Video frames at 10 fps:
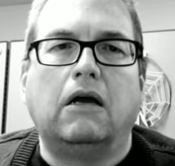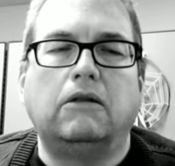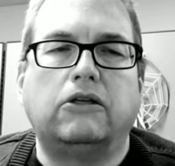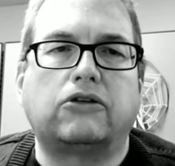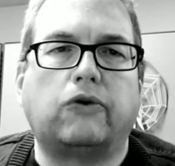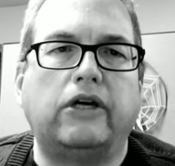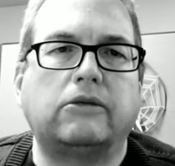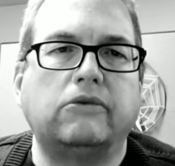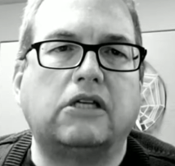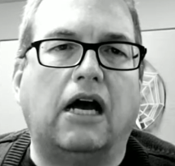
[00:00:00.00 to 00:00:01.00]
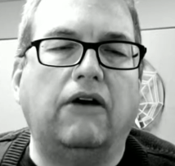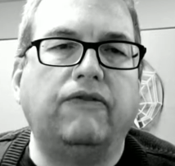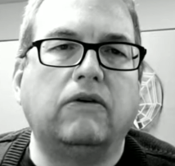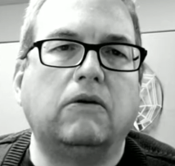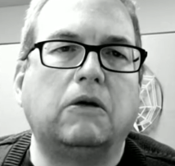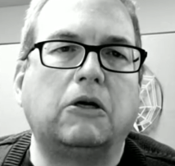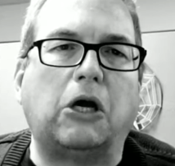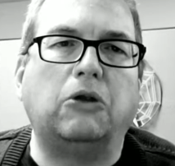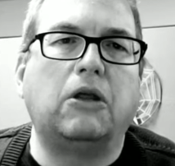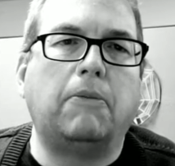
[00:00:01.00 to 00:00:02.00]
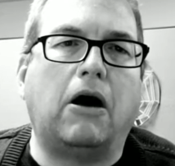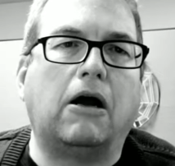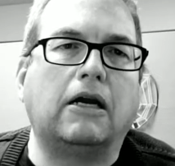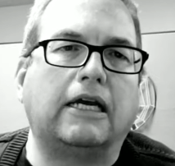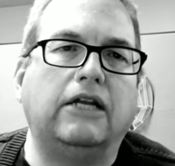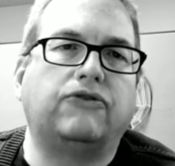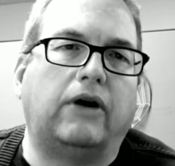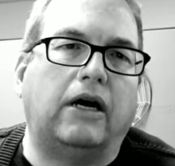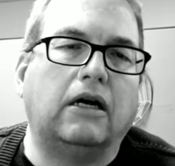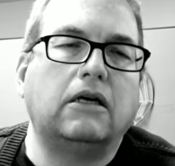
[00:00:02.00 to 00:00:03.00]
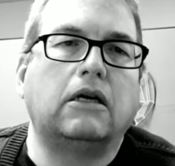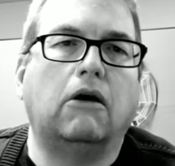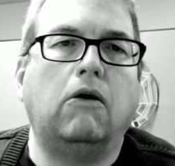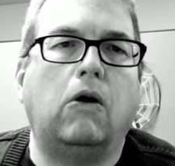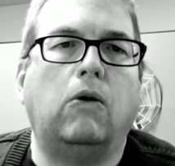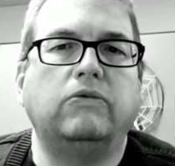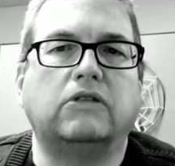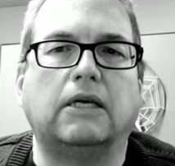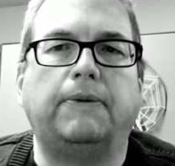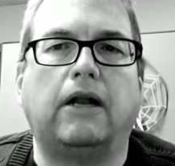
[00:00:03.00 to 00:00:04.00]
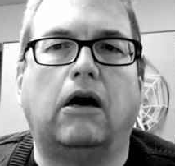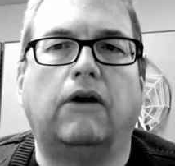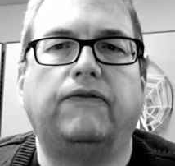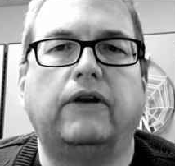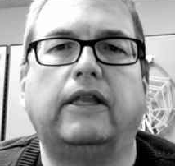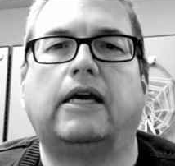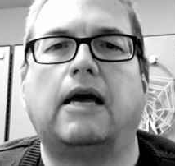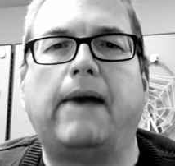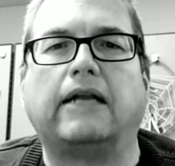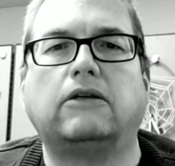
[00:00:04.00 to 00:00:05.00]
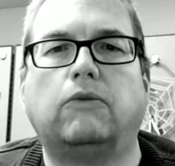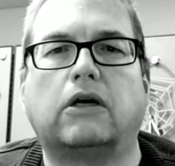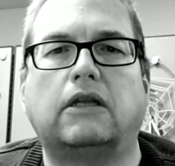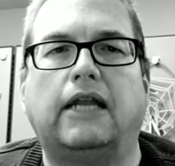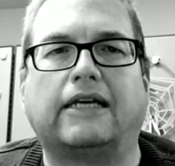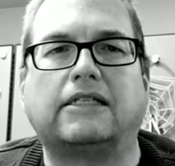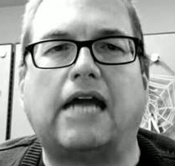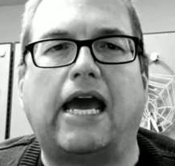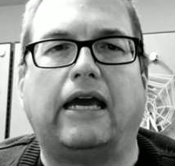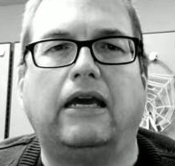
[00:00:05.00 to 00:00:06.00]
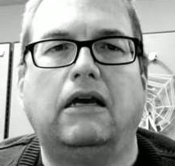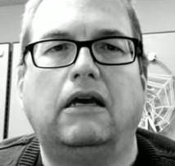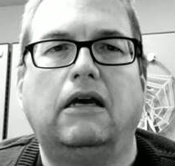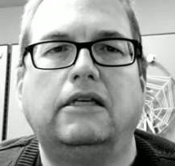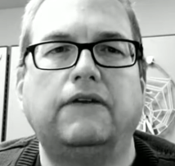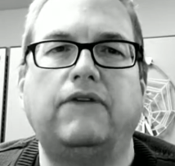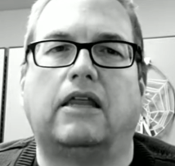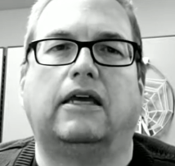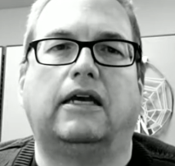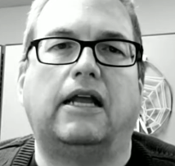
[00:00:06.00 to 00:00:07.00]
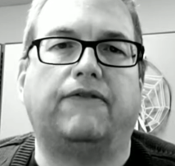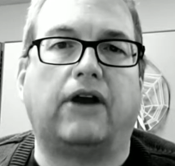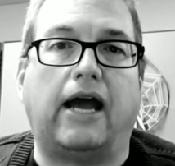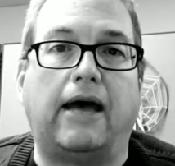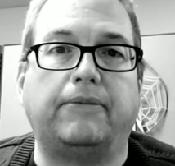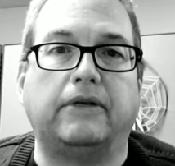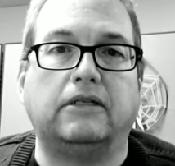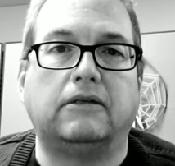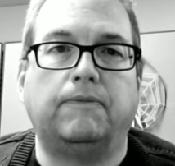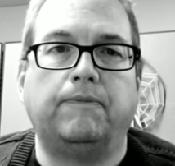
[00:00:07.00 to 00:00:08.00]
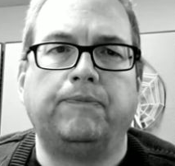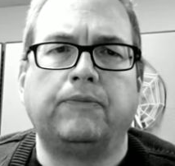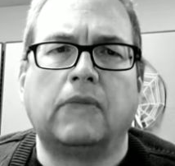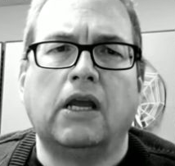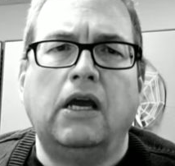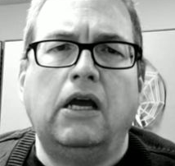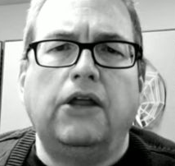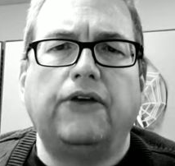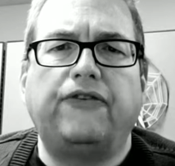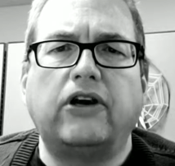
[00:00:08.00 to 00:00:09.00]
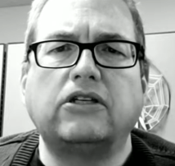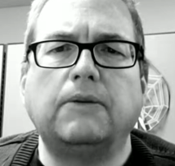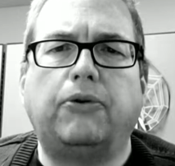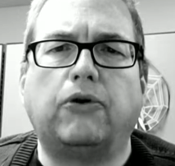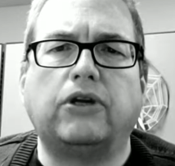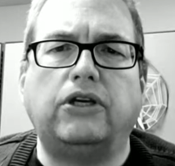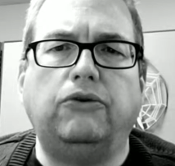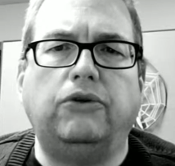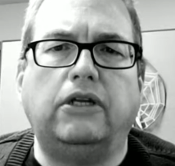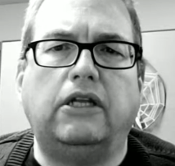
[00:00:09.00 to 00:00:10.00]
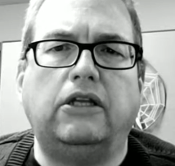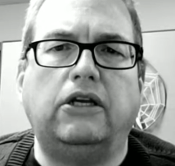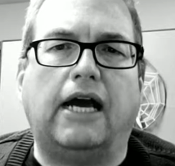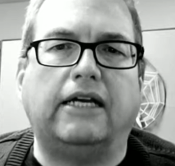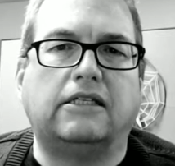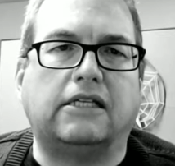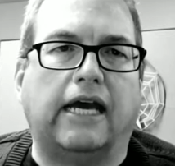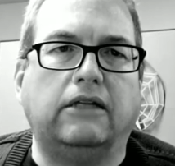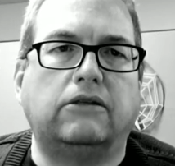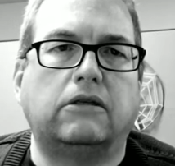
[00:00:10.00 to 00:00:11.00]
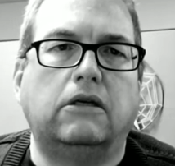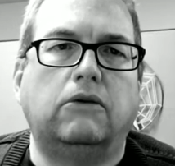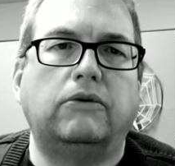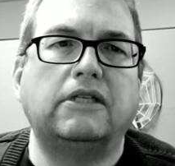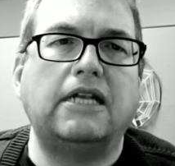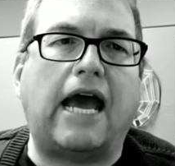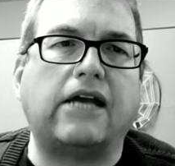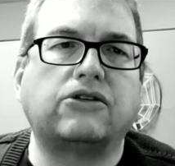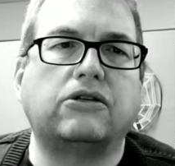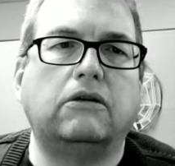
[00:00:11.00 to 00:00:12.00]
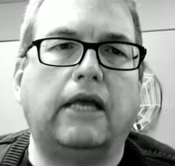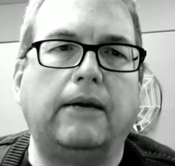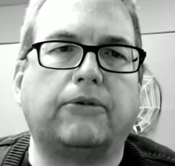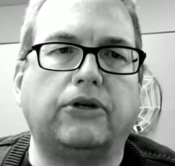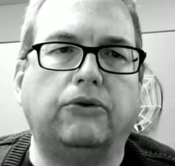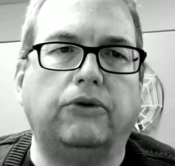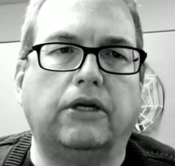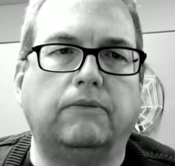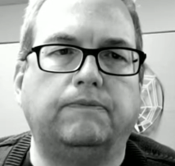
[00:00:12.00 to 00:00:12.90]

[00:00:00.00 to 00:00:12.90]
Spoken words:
destroy some stuff, go to the bar, get drunk, go home, sleep it off, and then come back to work the next day as if nothing had ever happened. The first important union in the United States was the National Labor Union.